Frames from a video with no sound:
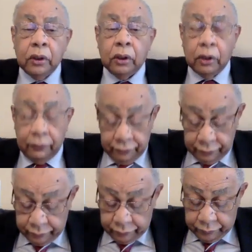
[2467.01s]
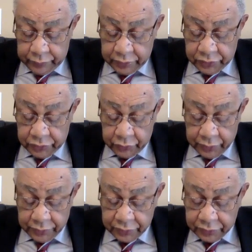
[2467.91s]
of his
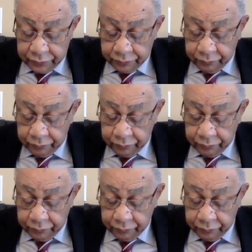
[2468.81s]
students.